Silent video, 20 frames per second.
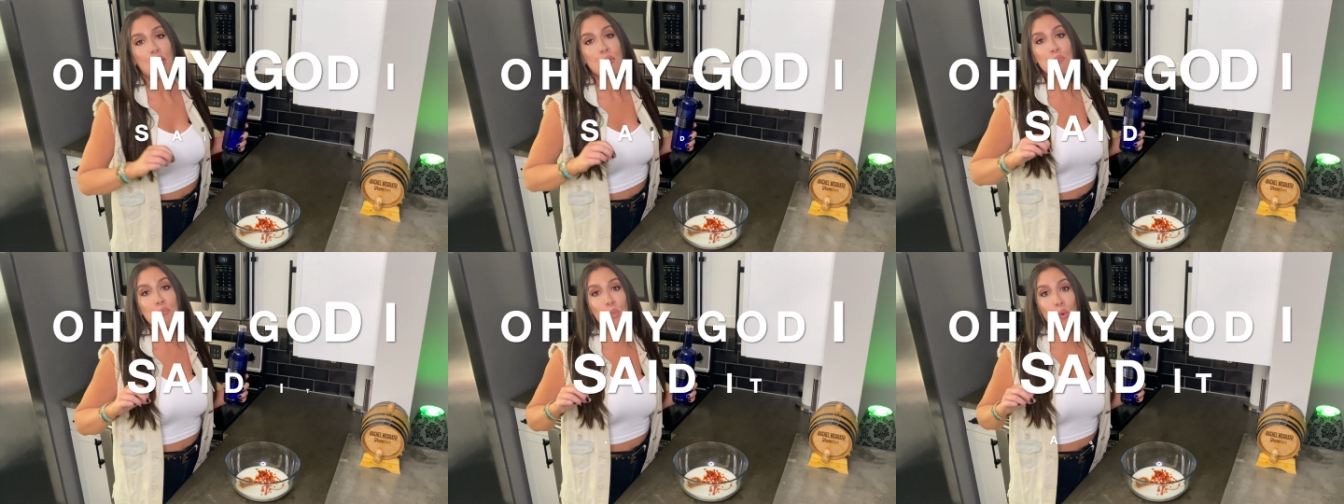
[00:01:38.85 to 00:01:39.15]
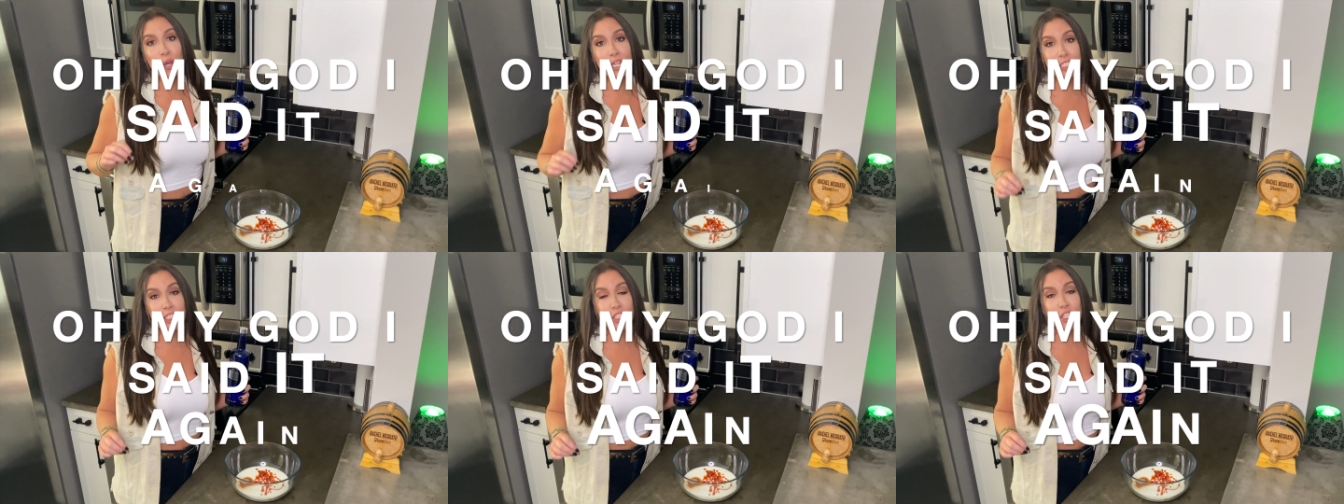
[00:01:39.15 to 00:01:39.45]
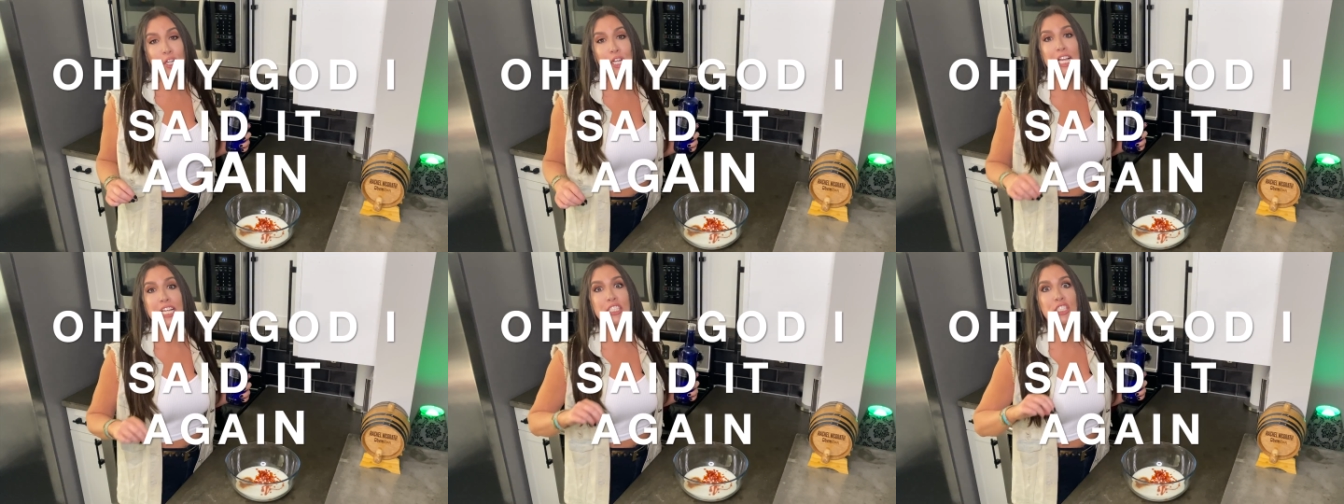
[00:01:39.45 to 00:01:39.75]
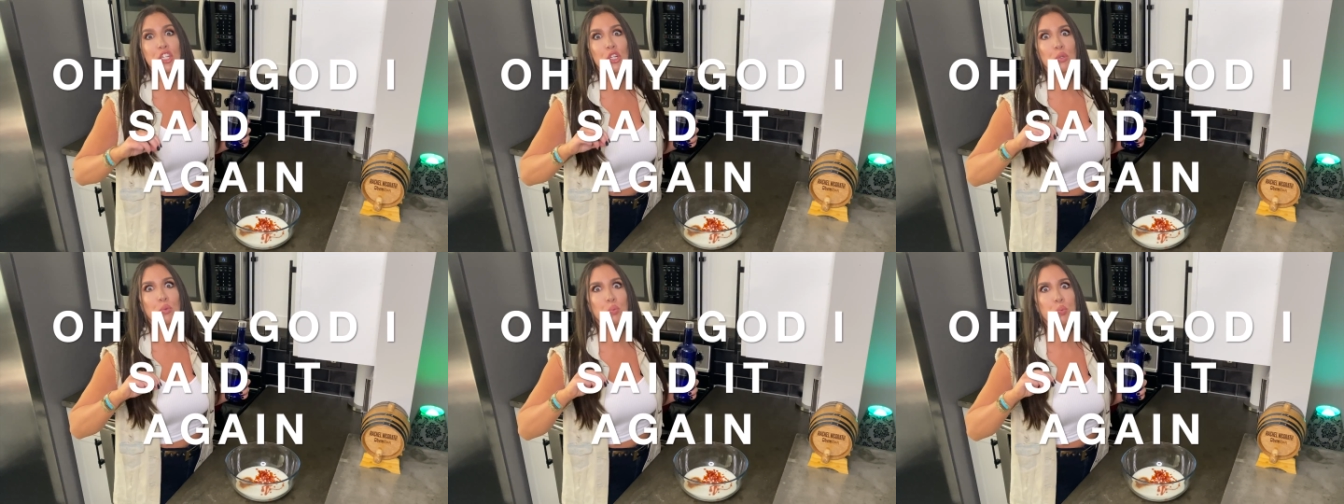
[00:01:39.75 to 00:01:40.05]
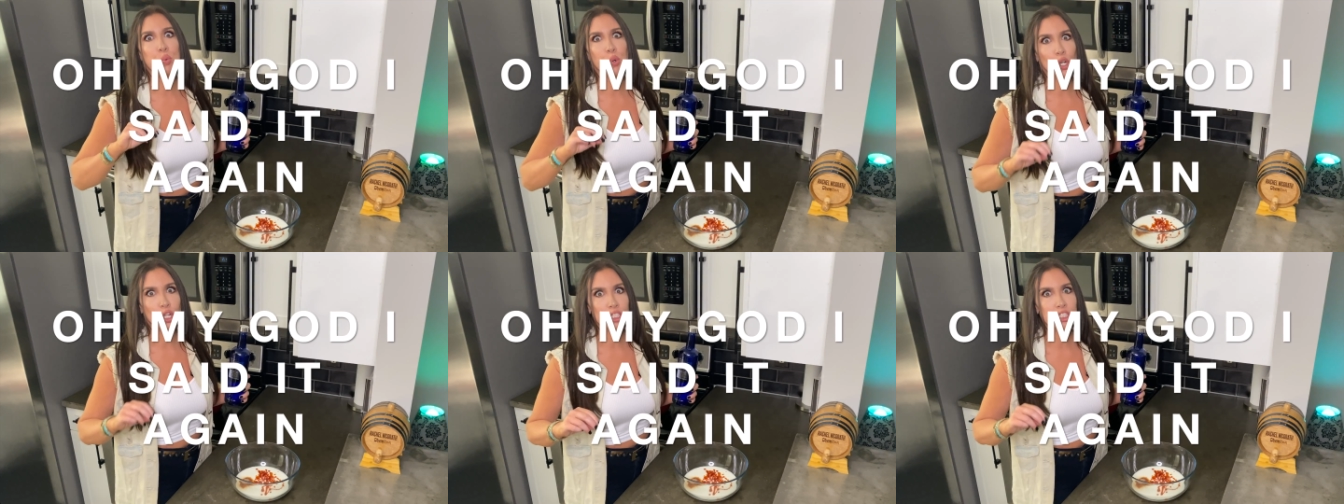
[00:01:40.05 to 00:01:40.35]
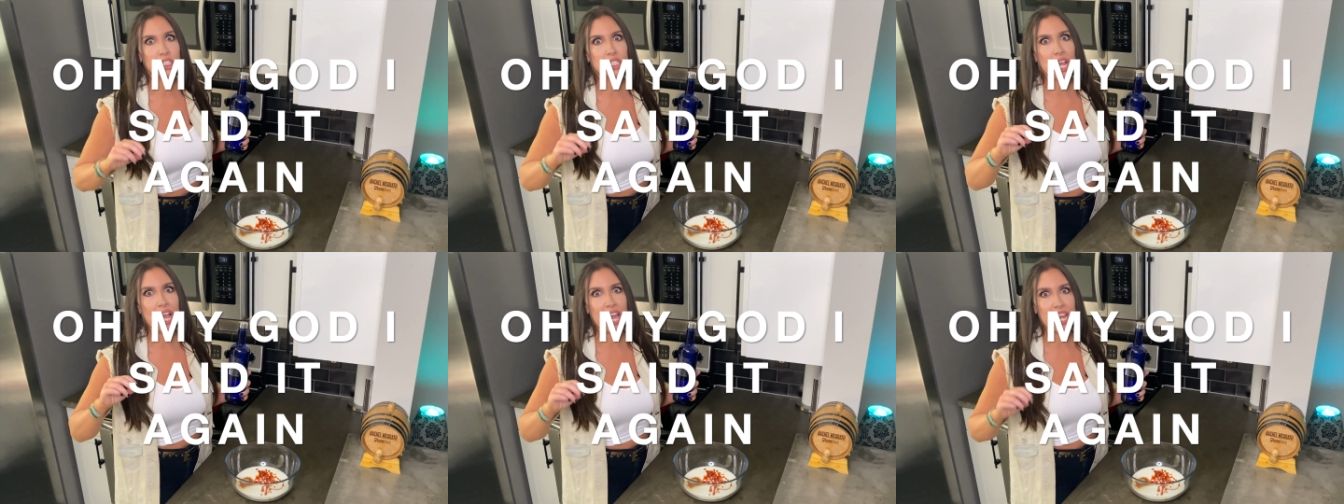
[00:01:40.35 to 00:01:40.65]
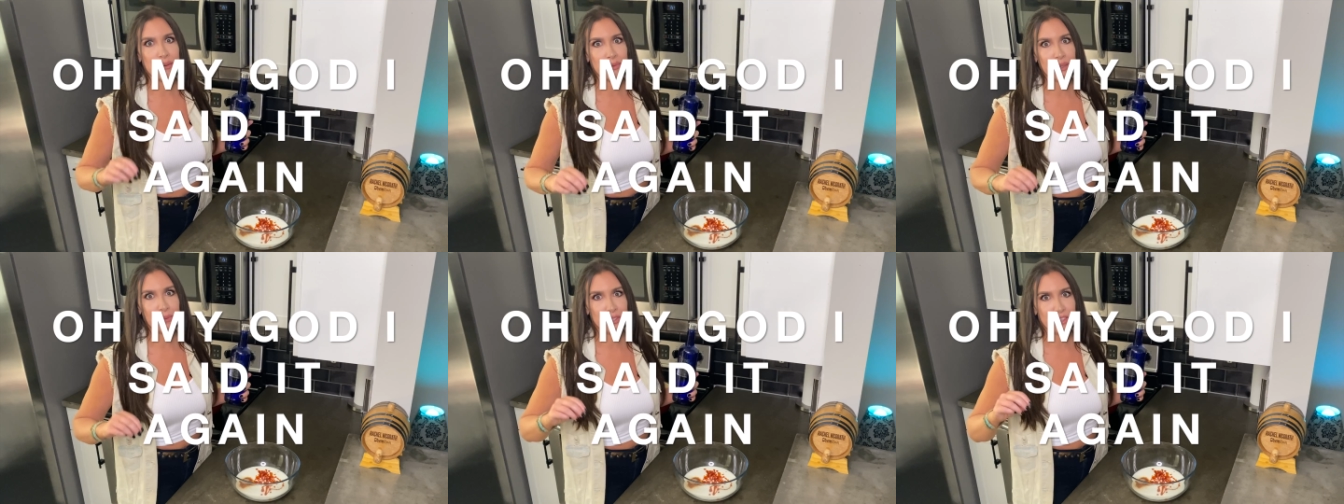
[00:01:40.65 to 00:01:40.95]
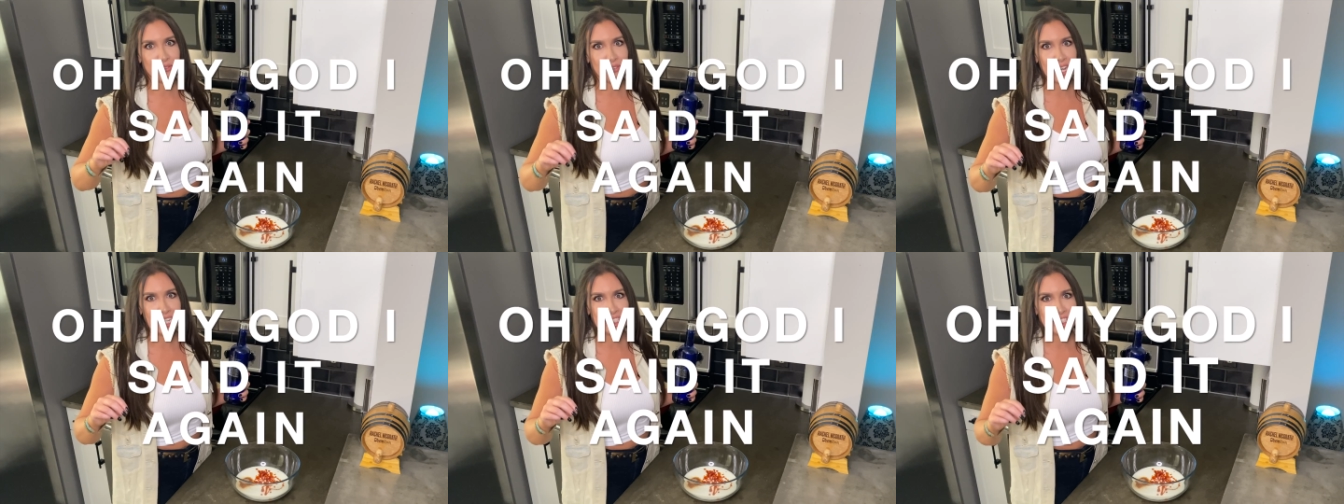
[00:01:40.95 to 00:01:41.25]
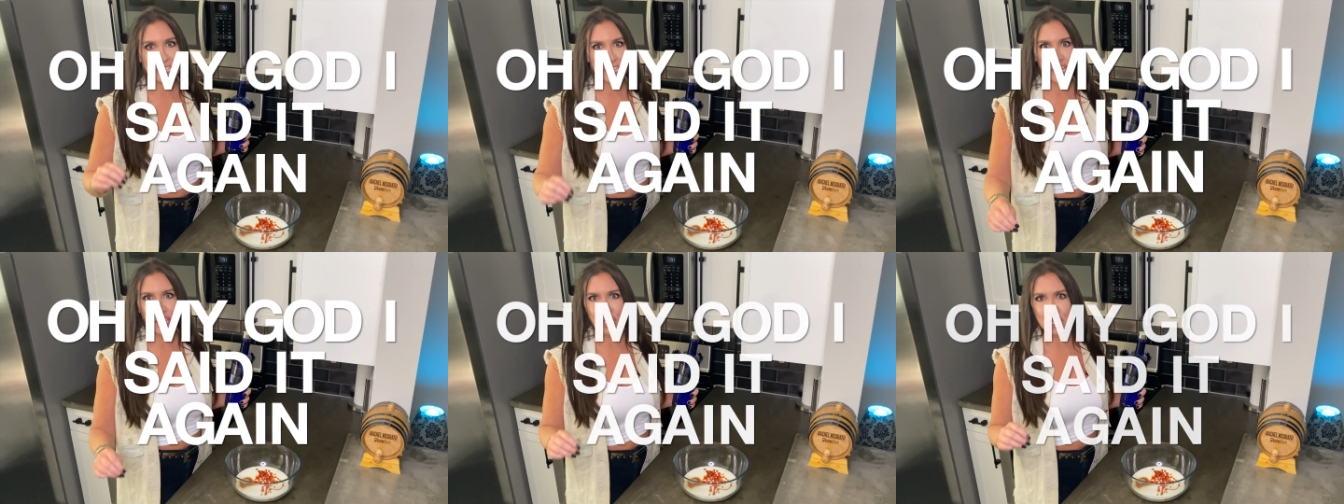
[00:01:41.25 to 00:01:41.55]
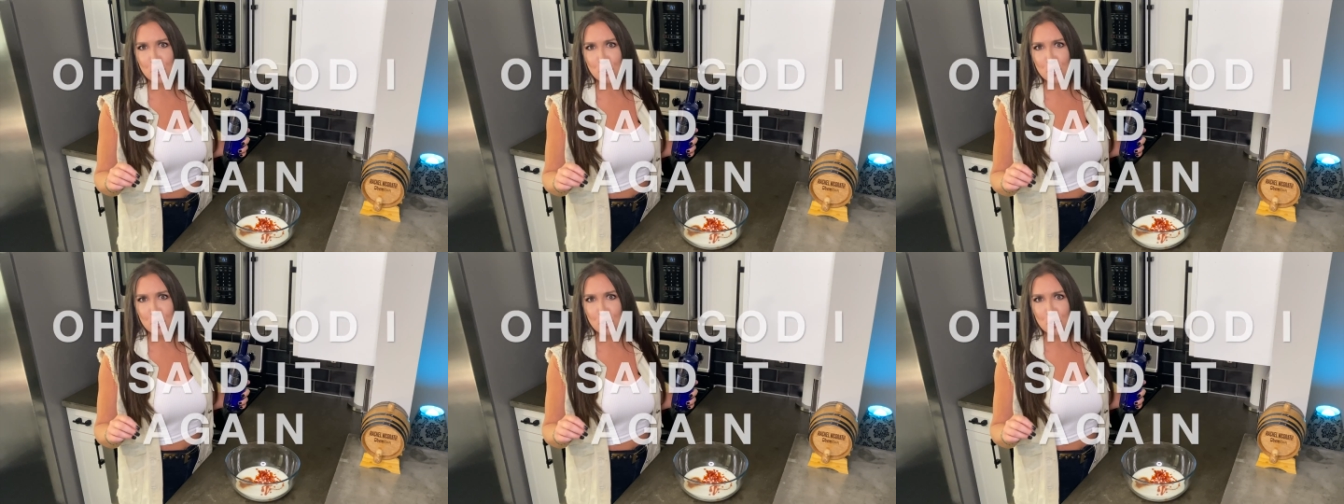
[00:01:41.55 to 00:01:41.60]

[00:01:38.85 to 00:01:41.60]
moisture is your worst enemy with fried chicken.